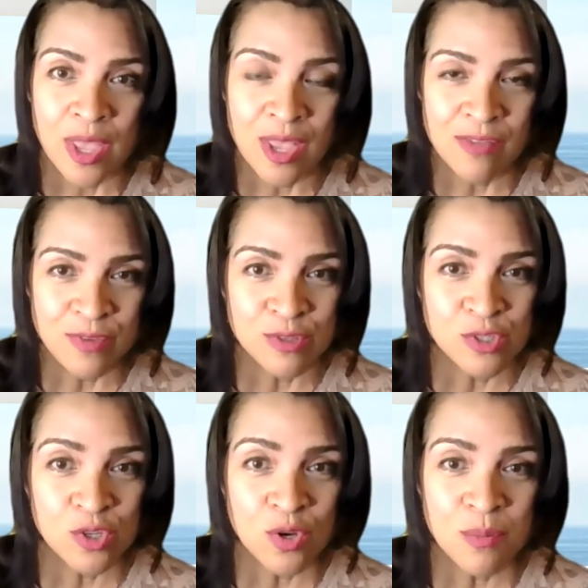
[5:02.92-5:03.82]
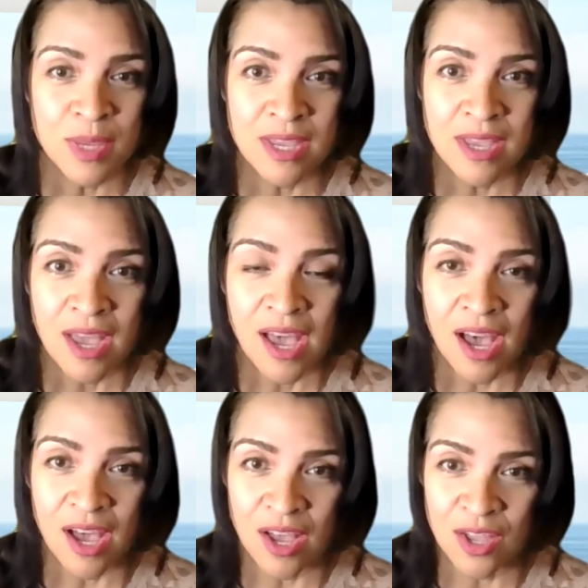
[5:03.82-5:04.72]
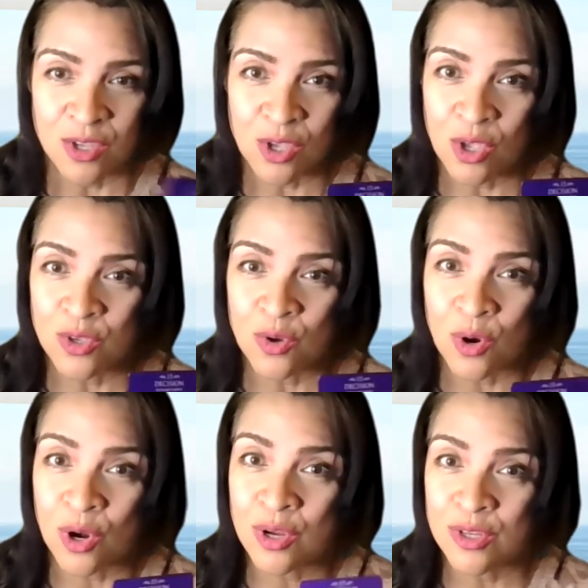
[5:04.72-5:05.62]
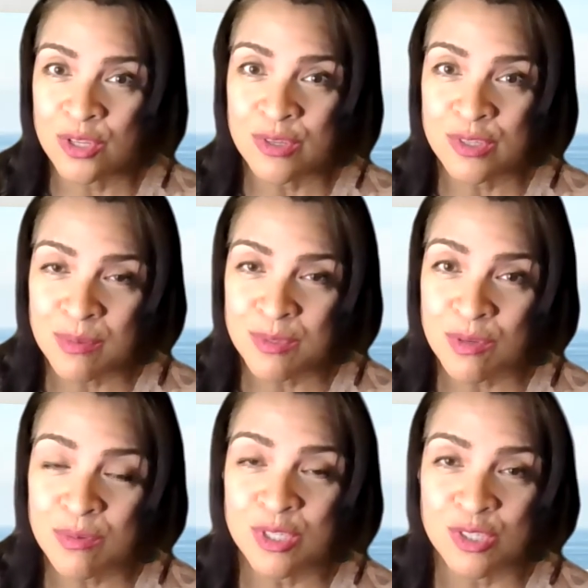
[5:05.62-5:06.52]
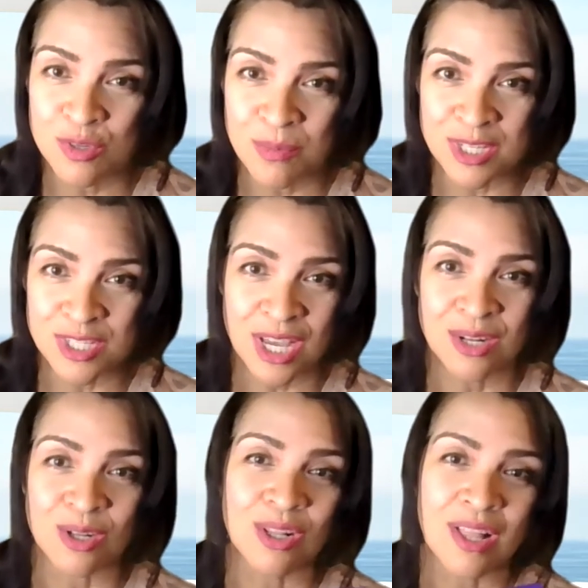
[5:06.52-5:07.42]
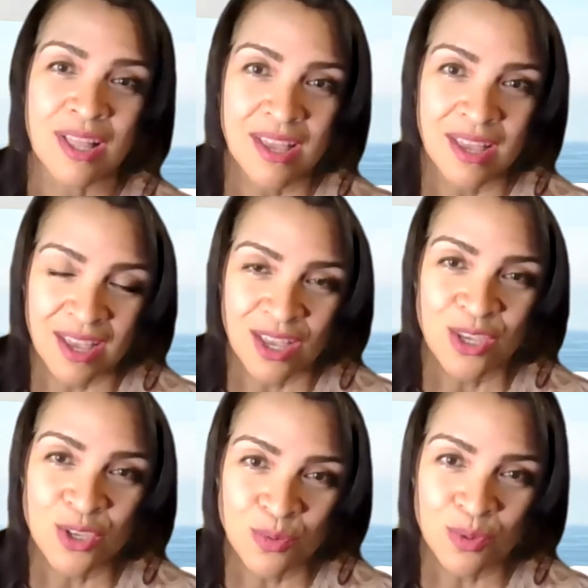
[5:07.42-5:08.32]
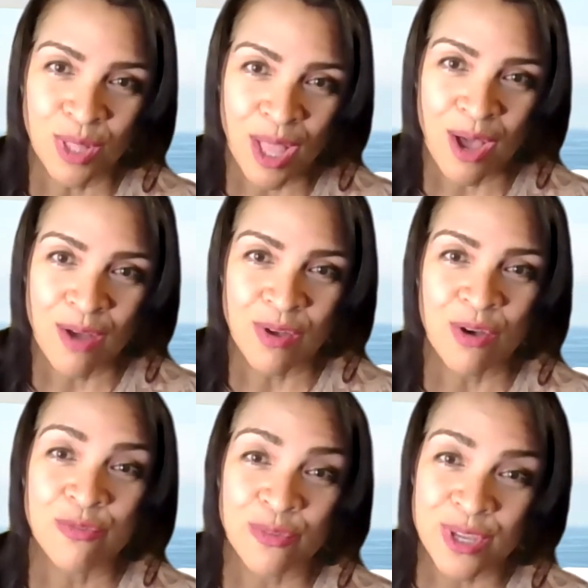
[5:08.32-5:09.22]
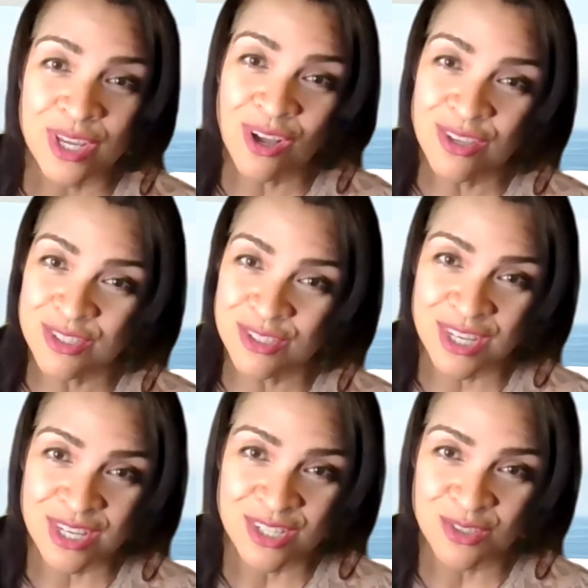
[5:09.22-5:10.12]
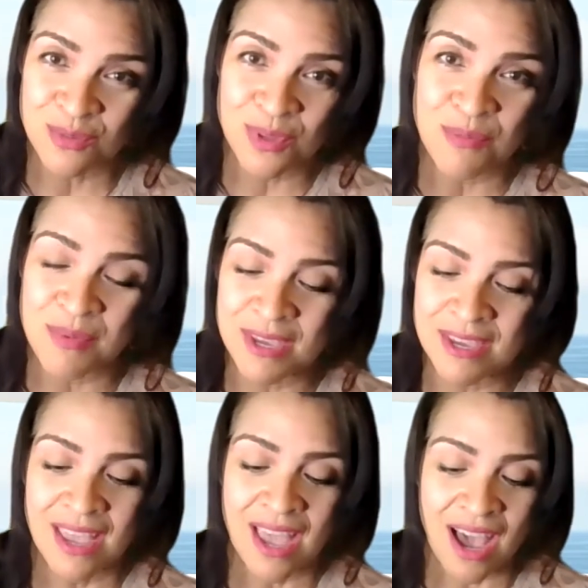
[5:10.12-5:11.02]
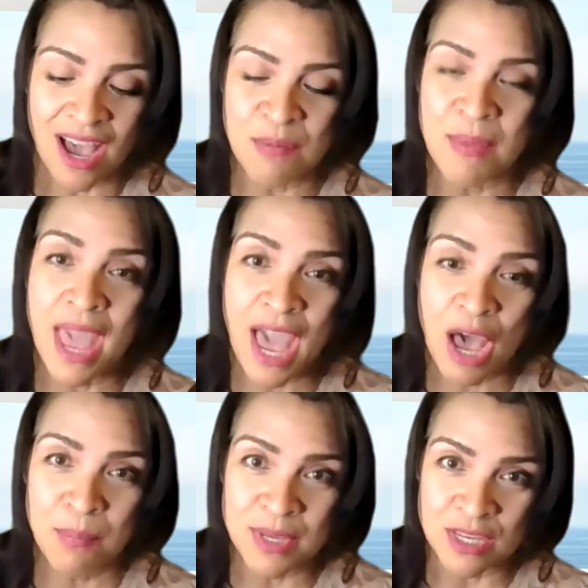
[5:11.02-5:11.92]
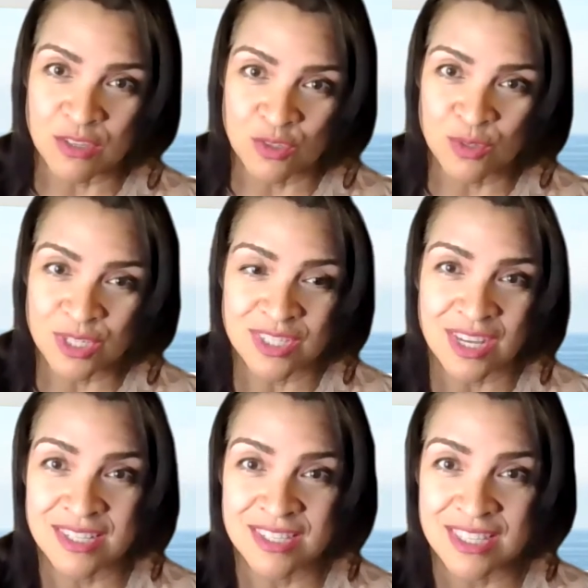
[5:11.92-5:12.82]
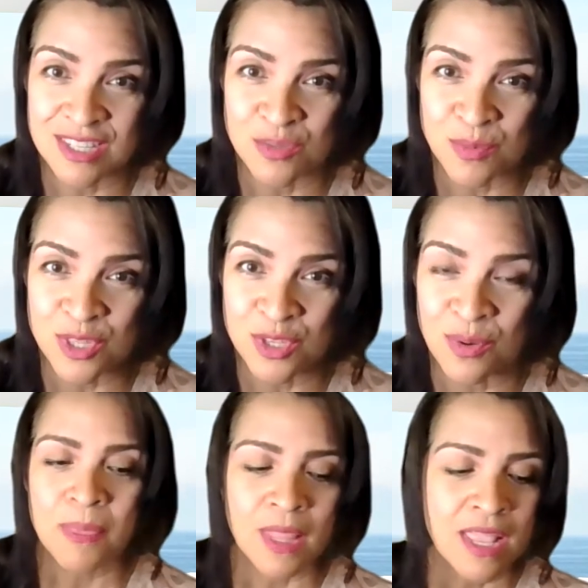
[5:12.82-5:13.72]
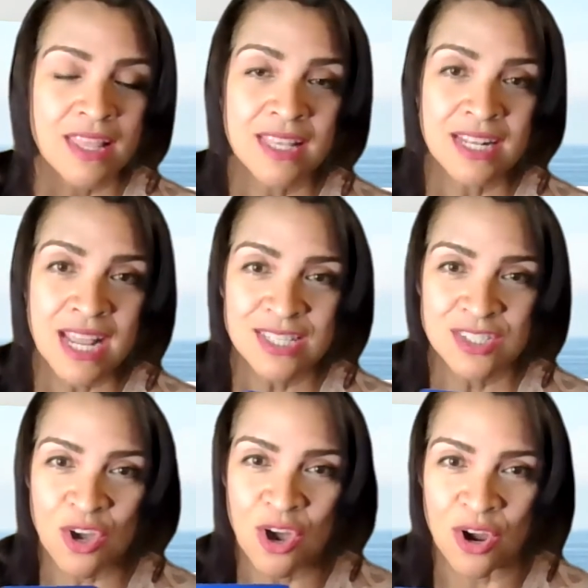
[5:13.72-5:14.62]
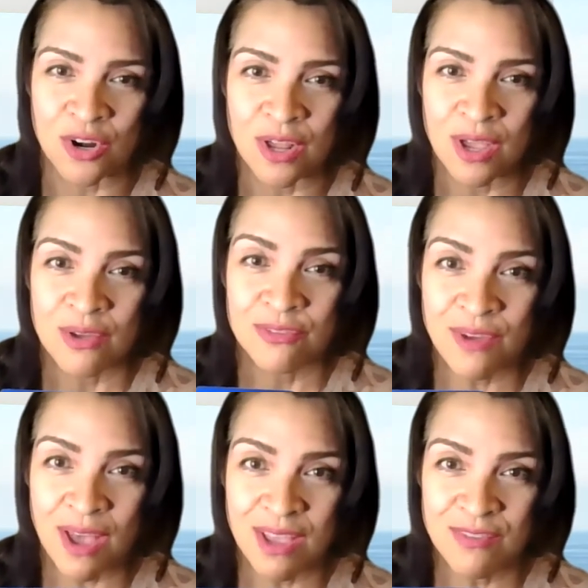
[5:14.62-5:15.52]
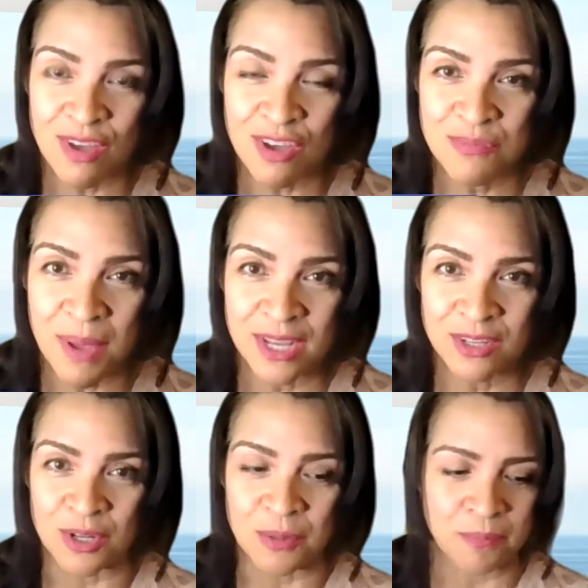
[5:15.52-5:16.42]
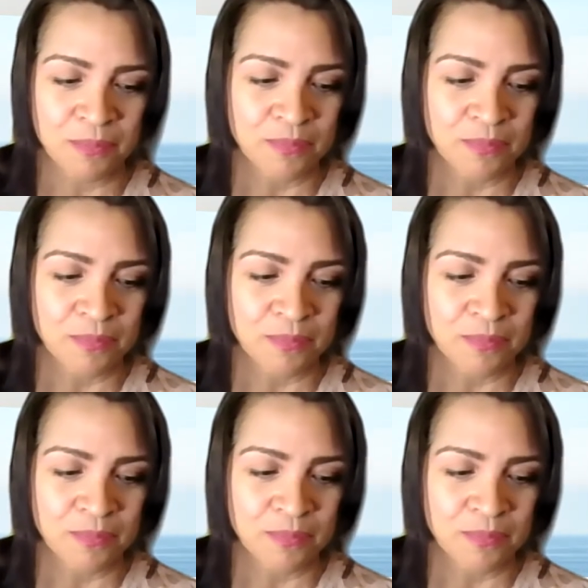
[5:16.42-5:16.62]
If you show me your new subscription to my channel, you will have a free consultation with me. I'm happy to discuss this with you. The next card, 5 of Michael.